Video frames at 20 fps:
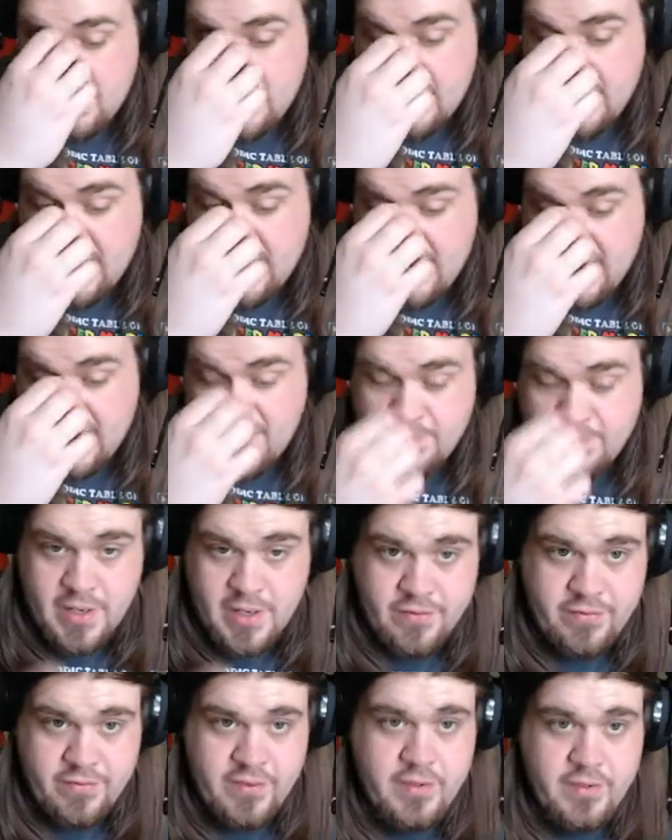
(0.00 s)
I have
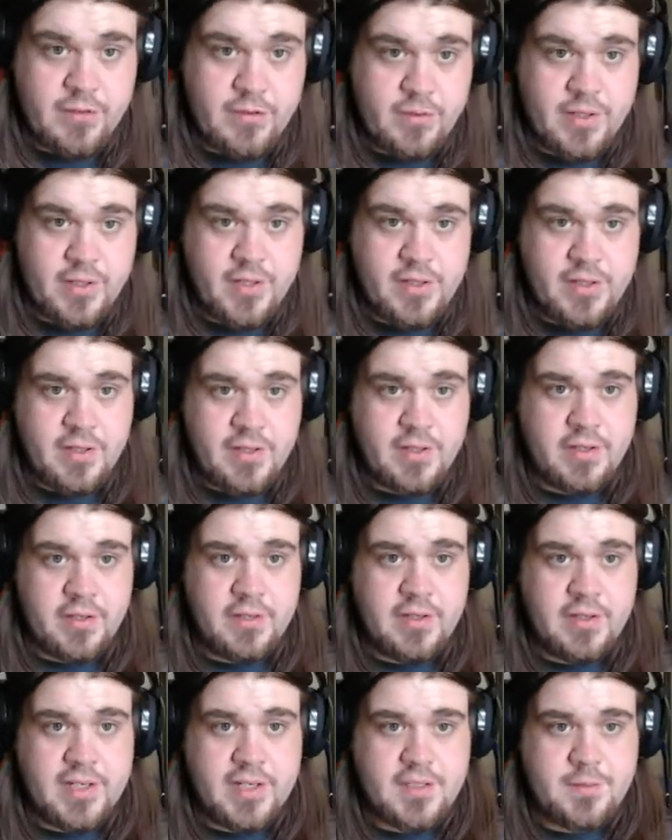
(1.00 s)
Mafia 3 on
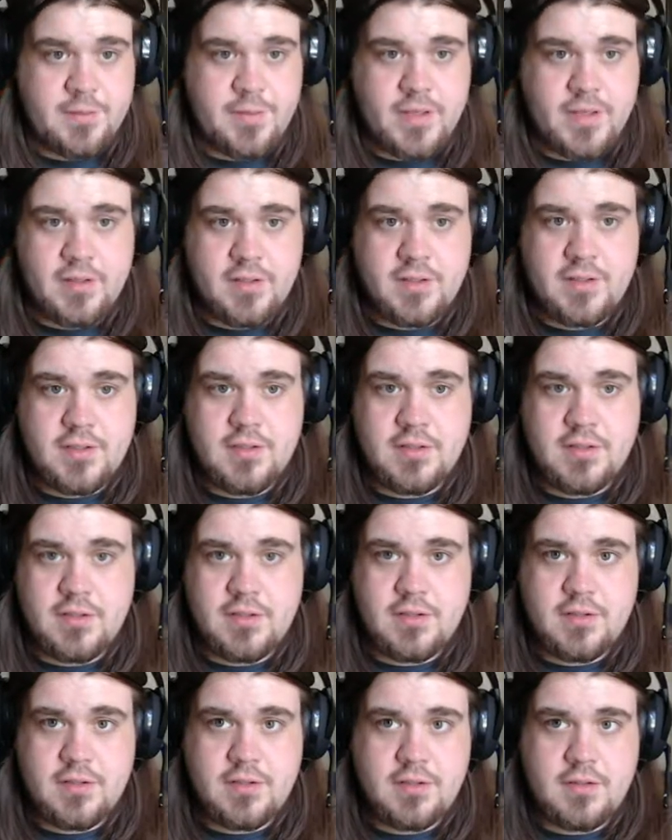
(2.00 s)
Xbox
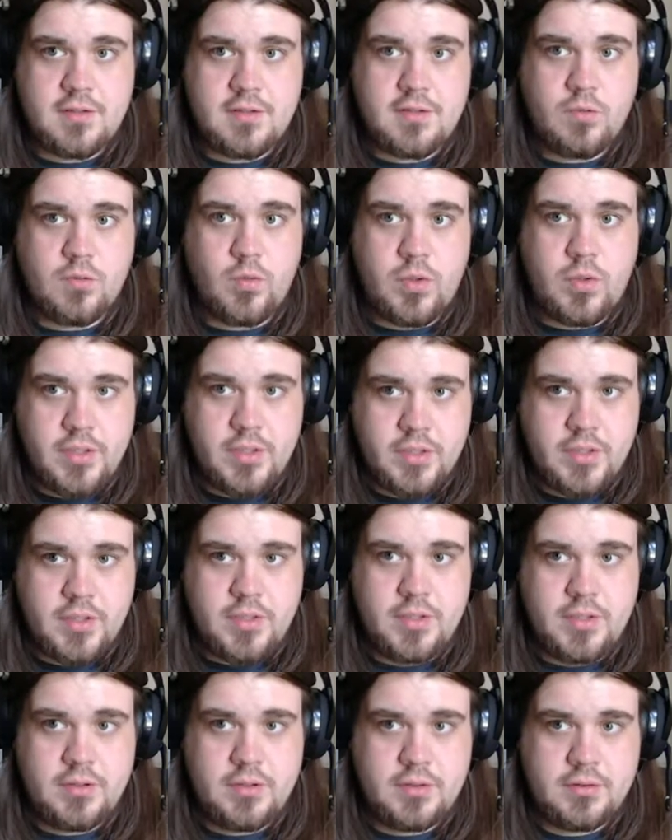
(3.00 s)
One.
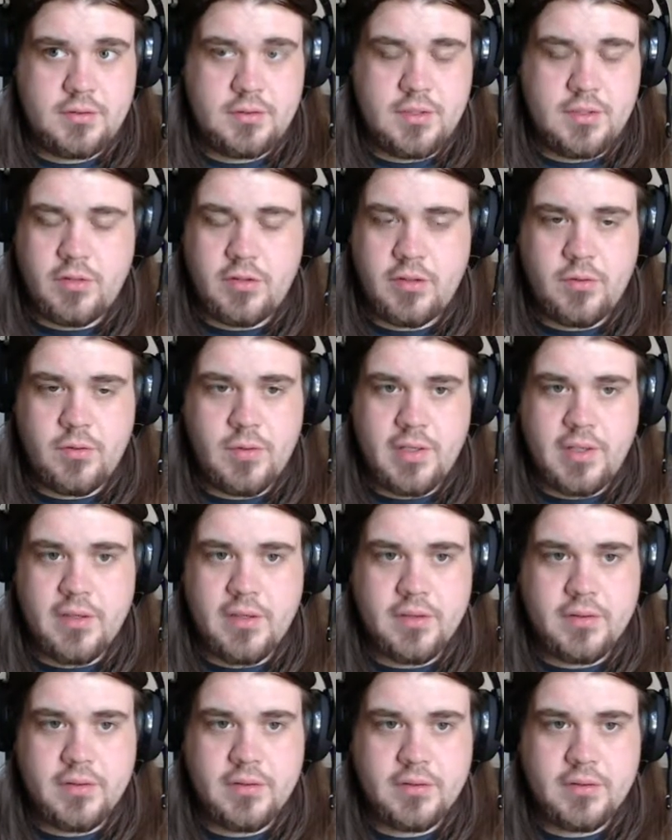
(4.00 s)
Don't know why the